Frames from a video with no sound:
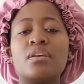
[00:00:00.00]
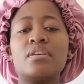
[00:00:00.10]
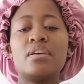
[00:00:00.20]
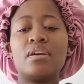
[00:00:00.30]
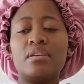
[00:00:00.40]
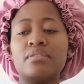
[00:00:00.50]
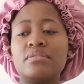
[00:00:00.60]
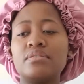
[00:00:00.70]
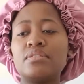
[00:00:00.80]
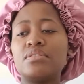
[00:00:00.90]
Yeah,
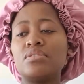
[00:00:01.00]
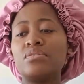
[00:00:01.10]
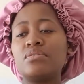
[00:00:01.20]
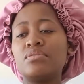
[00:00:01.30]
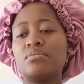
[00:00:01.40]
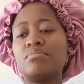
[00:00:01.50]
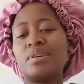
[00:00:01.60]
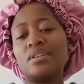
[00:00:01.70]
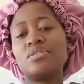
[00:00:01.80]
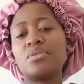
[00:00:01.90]
so,
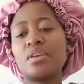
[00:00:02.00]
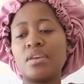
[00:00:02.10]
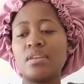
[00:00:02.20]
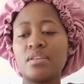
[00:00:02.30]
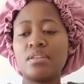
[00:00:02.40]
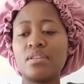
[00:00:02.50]
but it's okay.